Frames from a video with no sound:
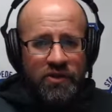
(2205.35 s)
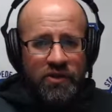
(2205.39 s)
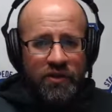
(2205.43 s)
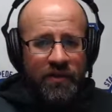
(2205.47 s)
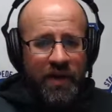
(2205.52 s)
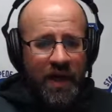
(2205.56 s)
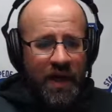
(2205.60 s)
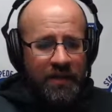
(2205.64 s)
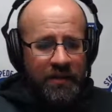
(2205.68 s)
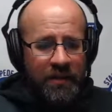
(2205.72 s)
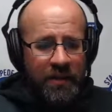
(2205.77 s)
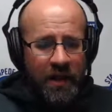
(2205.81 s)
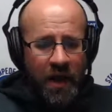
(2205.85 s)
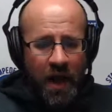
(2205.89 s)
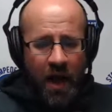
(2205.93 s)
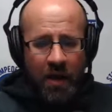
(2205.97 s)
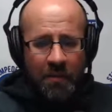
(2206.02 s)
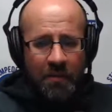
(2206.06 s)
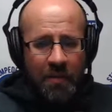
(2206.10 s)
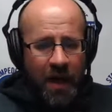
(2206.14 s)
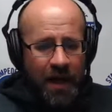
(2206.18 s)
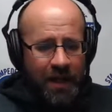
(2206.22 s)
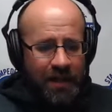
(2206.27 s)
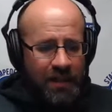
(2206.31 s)
You've got the
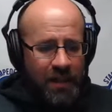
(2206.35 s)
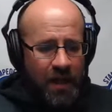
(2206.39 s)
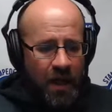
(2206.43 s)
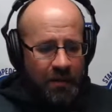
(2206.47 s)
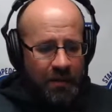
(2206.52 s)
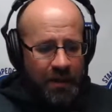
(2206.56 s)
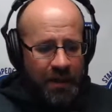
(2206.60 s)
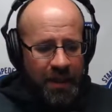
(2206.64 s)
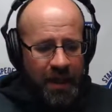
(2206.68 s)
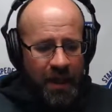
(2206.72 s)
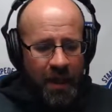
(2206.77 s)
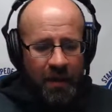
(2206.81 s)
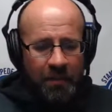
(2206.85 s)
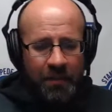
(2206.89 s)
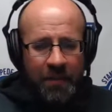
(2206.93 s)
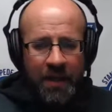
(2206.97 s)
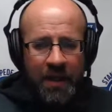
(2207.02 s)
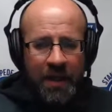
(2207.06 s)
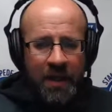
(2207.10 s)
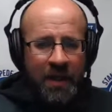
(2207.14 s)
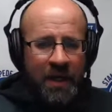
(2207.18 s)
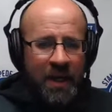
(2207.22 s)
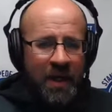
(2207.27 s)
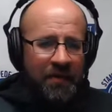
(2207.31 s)
combine coming up,
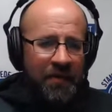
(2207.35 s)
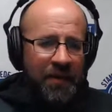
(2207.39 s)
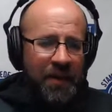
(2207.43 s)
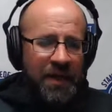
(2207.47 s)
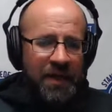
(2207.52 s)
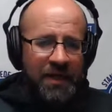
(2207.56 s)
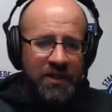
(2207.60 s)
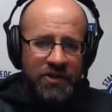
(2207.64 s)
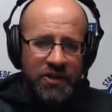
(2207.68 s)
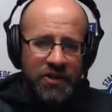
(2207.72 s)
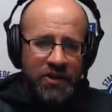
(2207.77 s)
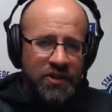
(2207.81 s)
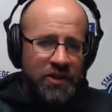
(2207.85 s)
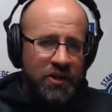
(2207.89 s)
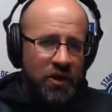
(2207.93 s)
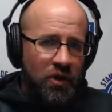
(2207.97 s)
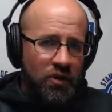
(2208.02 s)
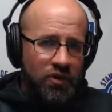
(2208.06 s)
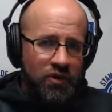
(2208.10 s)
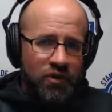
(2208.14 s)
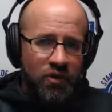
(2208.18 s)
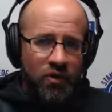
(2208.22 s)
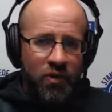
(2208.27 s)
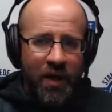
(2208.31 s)
and then it just
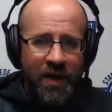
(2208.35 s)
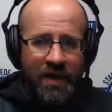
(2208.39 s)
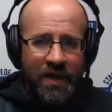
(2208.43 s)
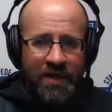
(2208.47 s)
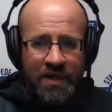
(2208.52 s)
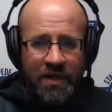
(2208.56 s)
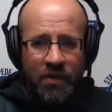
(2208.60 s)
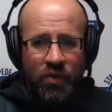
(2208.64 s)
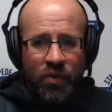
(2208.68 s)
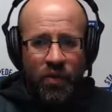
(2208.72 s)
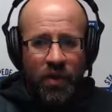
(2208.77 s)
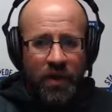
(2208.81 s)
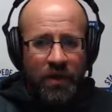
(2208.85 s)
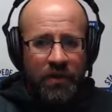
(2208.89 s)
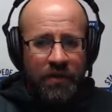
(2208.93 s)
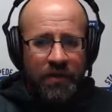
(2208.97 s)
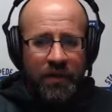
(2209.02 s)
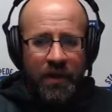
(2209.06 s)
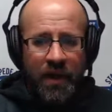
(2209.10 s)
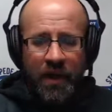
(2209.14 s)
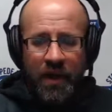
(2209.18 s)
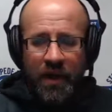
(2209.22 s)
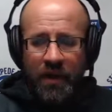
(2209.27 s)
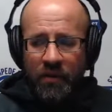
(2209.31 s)
goes crazy
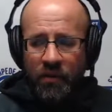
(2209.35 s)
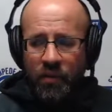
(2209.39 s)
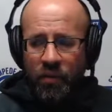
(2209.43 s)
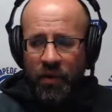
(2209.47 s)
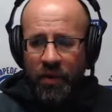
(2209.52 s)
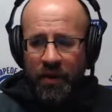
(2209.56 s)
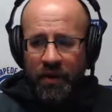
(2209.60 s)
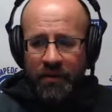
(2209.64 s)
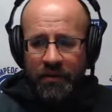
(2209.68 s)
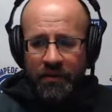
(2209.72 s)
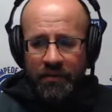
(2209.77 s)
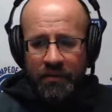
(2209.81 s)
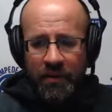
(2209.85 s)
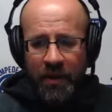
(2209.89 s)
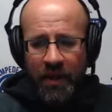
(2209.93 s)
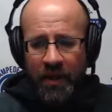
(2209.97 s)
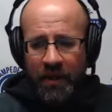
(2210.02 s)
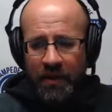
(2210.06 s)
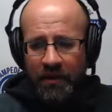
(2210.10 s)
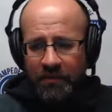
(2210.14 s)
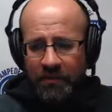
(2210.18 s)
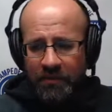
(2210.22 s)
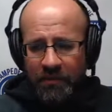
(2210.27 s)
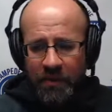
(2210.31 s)
with
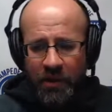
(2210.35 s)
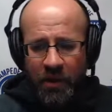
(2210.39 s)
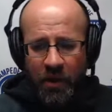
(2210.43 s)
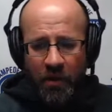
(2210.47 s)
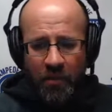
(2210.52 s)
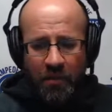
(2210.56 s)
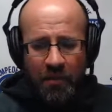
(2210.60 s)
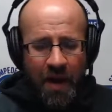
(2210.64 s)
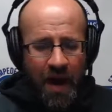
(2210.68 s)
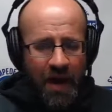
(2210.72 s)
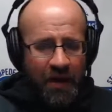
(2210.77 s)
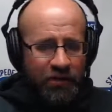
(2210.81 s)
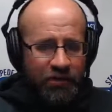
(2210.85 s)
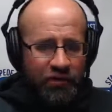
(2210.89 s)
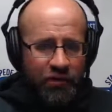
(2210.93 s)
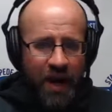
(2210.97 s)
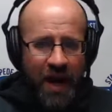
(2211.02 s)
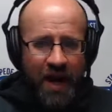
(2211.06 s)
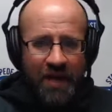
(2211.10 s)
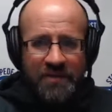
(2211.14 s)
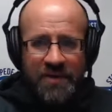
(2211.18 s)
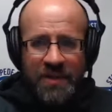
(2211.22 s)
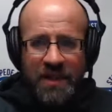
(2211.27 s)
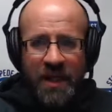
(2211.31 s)
mock
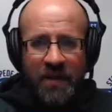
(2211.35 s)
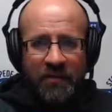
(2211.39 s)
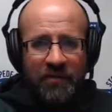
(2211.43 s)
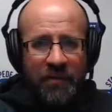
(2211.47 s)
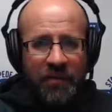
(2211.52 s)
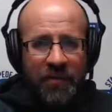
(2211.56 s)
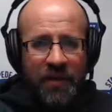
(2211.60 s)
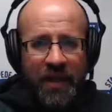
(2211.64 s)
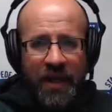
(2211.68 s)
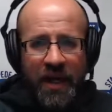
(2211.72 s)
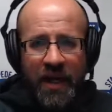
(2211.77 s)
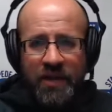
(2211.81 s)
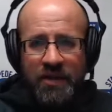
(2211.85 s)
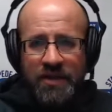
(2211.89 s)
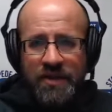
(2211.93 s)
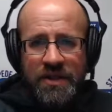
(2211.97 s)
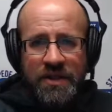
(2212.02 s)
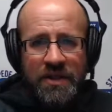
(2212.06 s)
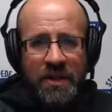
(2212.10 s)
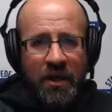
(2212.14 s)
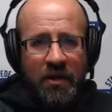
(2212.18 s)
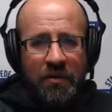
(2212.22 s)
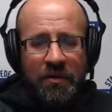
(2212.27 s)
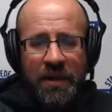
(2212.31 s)
drafts and everything else.
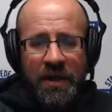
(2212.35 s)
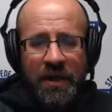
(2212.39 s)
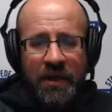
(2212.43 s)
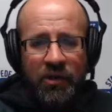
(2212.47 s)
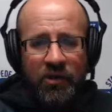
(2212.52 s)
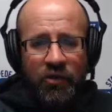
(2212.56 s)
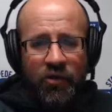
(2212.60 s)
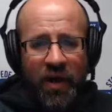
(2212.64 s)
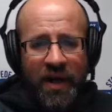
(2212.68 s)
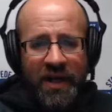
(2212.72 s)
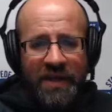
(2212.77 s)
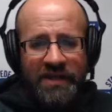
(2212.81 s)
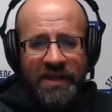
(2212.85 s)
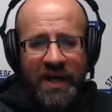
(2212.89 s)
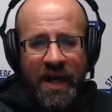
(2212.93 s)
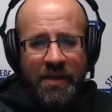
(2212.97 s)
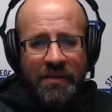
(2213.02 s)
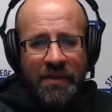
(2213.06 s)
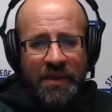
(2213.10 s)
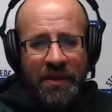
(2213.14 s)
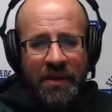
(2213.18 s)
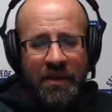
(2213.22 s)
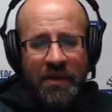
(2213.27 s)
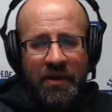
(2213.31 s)
It's going to be a great
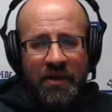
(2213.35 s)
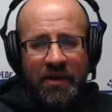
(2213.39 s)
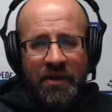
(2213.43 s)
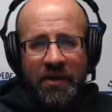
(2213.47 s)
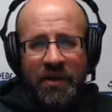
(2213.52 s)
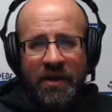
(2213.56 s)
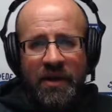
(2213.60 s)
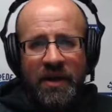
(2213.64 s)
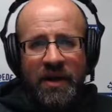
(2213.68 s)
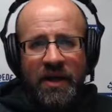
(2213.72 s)
time of year,